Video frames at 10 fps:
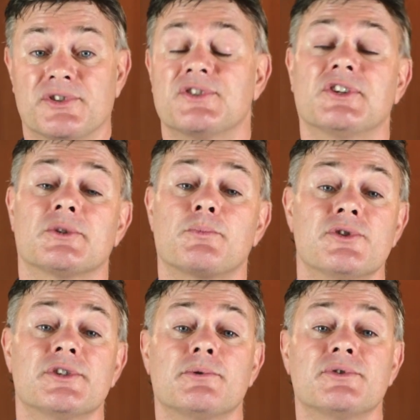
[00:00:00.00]
The 6
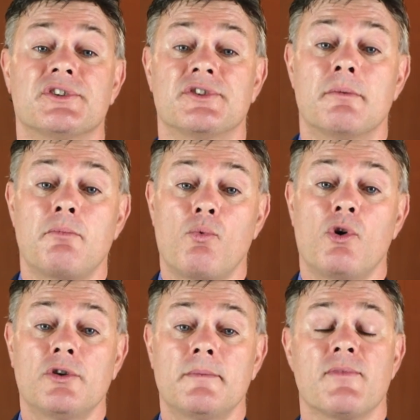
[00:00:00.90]
principles is number
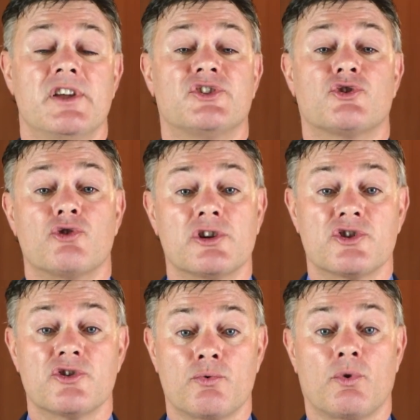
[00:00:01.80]
1 is
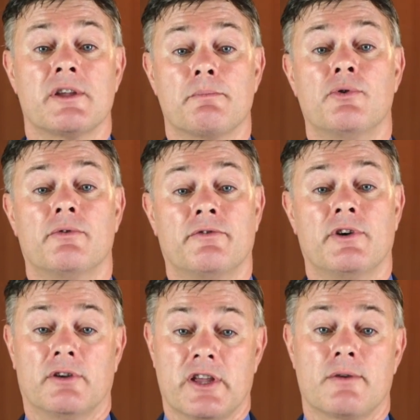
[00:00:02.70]
structure the right
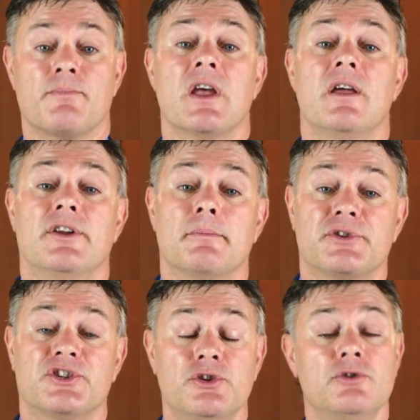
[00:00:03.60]
portfolio. Number
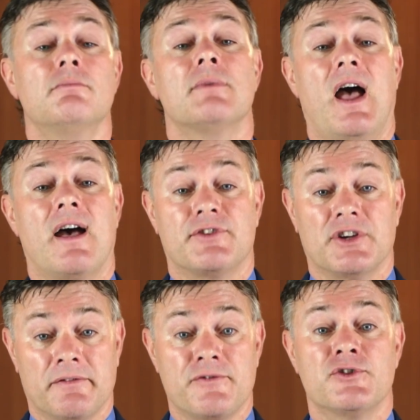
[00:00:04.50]
2, have
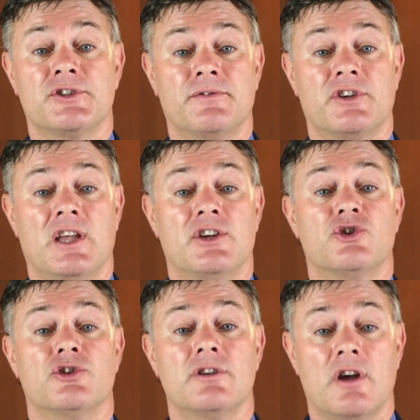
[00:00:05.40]

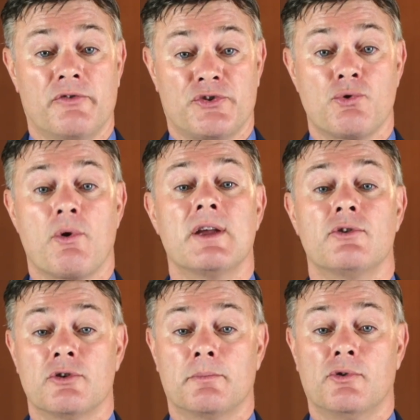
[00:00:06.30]
diversification
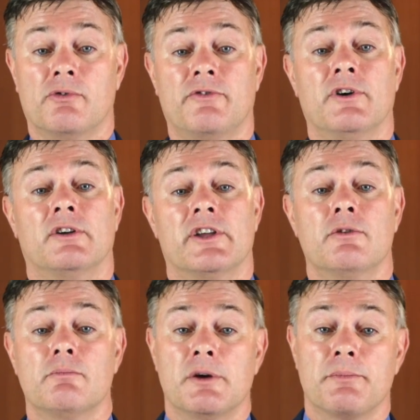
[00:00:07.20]
throughout your
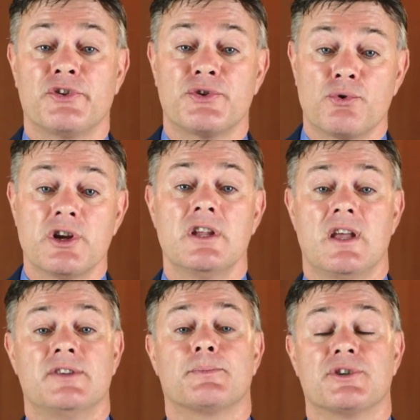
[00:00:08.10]
portfolio. Number 3
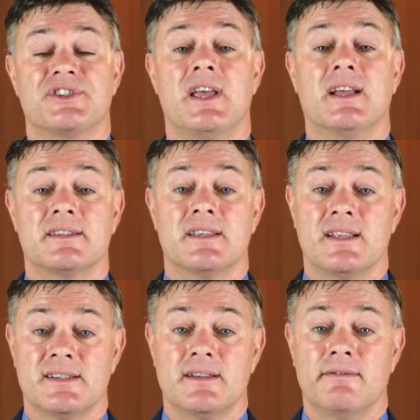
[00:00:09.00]
is protect
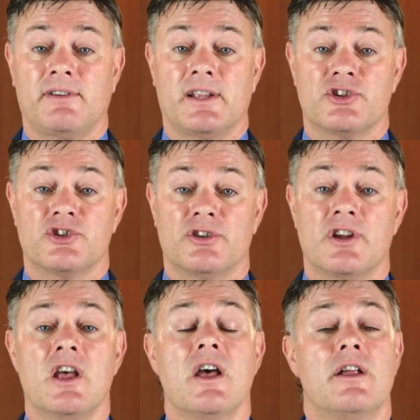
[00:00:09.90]
against inflation.
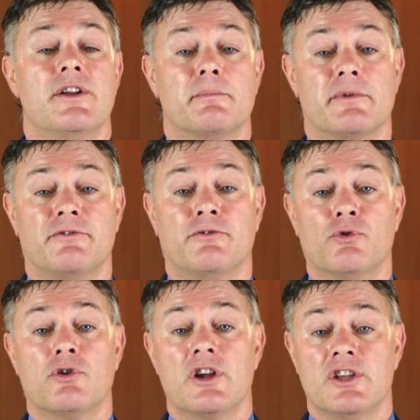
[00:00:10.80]
Number
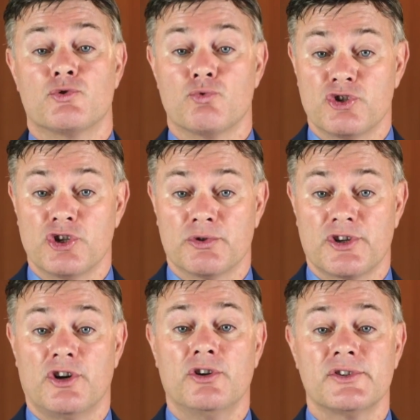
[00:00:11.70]
4 is reduce
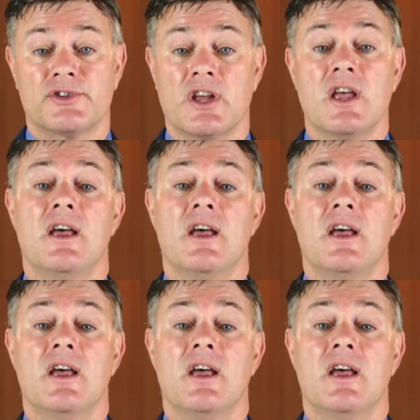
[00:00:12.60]
cost.